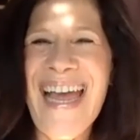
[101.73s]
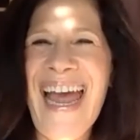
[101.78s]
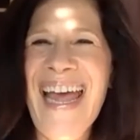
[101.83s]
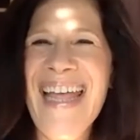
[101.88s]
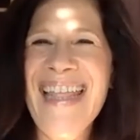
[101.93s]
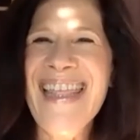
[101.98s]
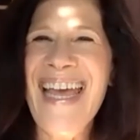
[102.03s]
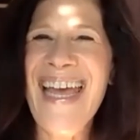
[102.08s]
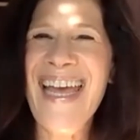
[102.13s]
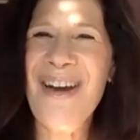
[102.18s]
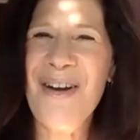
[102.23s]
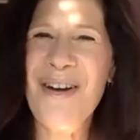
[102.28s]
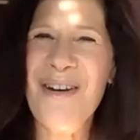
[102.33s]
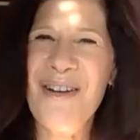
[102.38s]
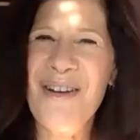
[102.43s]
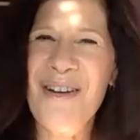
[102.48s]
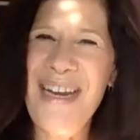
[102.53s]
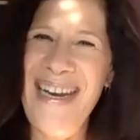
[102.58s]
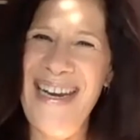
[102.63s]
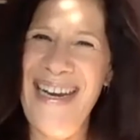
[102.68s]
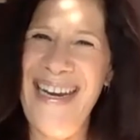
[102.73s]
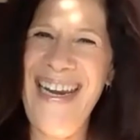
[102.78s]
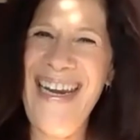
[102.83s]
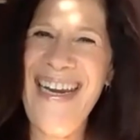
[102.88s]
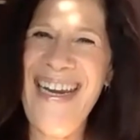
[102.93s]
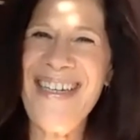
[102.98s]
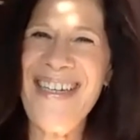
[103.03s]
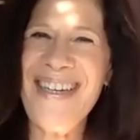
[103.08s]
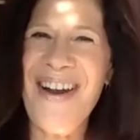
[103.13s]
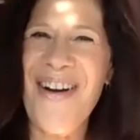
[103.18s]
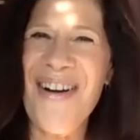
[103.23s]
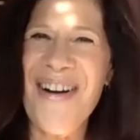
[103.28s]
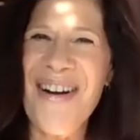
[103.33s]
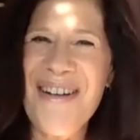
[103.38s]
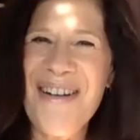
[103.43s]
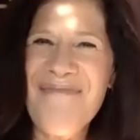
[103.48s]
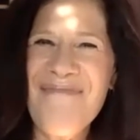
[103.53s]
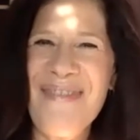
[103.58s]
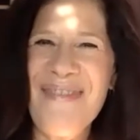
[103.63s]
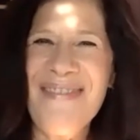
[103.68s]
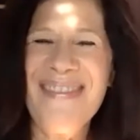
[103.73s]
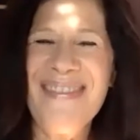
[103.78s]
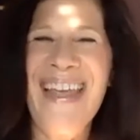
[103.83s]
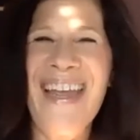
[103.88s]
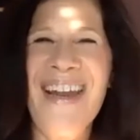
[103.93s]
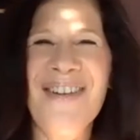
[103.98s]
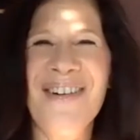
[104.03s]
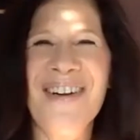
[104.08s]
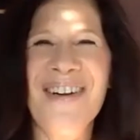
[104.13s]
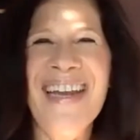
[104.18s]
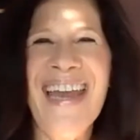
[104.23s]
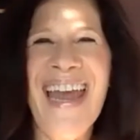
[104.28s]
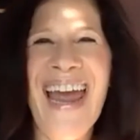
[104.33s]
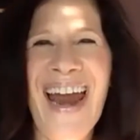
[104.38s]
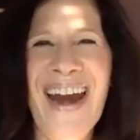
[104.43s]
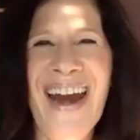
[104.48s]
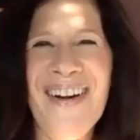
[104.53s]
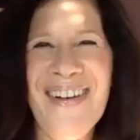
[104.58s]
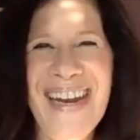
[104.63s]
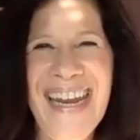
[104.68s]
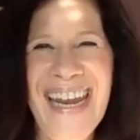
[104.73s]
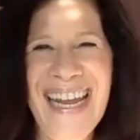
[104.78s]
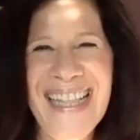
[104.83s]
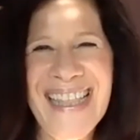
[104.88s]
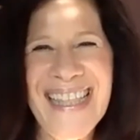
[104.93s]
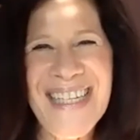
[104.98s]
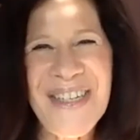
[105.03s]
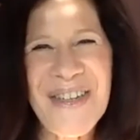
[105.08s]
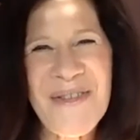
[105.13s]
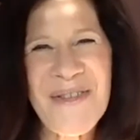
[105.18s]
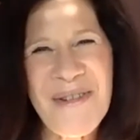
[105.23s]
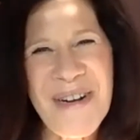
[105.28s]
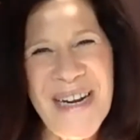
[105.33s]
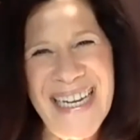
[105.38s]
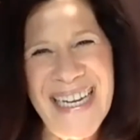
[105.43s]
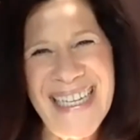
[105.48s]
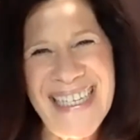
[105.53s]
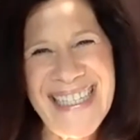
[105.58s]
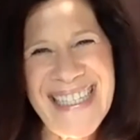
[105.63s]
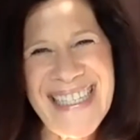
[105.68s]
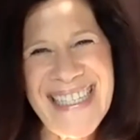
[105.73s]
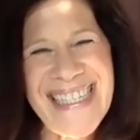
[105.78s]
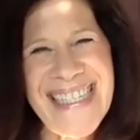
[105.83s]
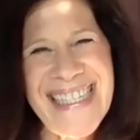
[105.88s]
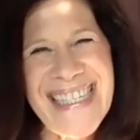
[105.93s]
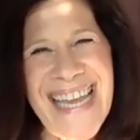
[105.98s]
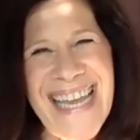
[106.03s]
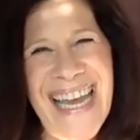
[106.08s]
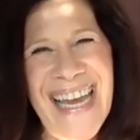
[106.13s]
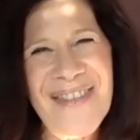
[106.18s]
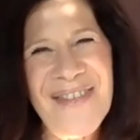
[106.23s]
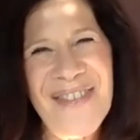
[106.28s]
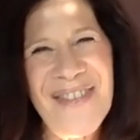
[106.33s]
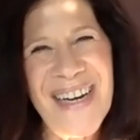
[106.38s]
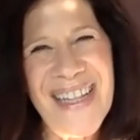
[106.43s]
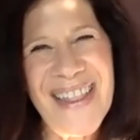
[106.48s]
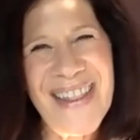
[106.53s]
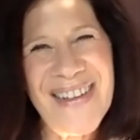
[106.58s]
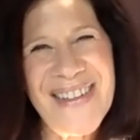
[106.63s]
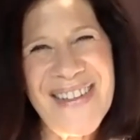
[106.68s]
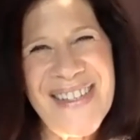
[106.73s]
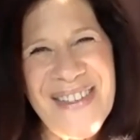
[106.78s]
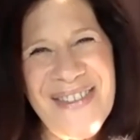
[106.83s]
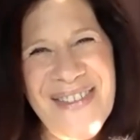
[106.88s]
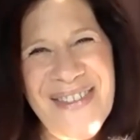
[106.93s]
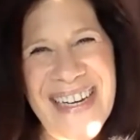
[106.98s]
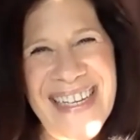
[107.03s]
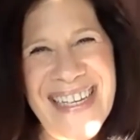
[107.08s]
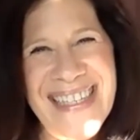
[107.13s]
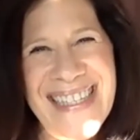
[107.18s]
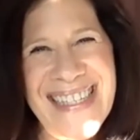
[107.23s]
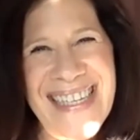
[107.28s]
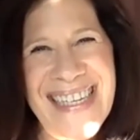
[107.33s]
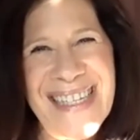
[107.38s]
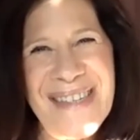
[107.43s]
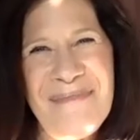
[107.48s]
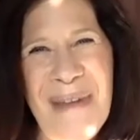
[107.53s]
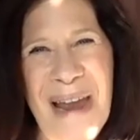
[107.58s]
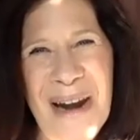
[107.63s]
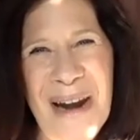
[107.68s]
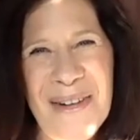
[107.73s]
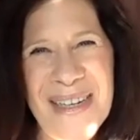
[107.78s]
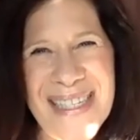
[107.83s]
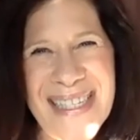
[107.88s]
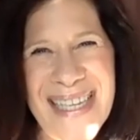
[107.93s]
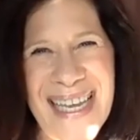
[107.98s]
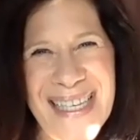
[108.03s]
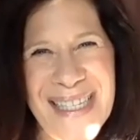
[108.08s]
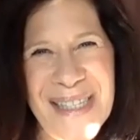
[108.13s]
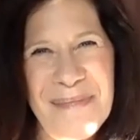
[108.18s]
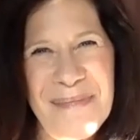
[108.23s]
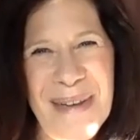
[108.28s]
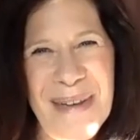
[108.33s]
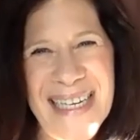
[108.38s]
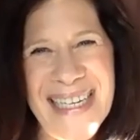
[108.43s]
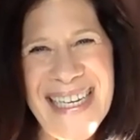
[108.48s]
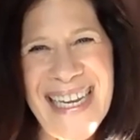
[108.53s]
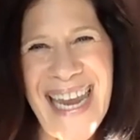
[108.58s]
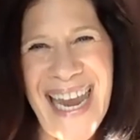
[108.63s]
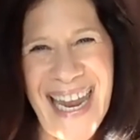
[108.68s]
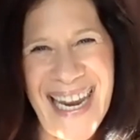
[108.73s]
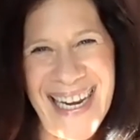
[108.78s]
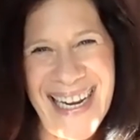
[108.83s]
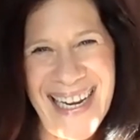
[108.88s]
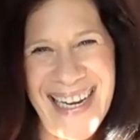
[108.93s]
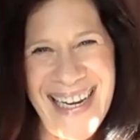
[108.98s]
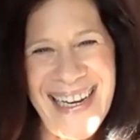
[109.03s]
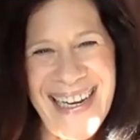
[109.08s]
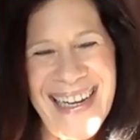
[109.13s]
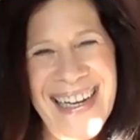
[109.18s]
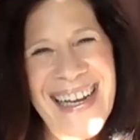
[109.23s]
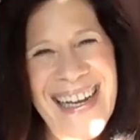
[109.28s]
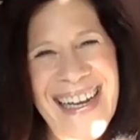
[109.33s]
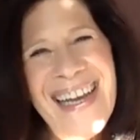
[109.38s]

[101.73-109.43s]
and then in each arm they were carrying the twins, and one of those twins is Mara's husband, Kenny.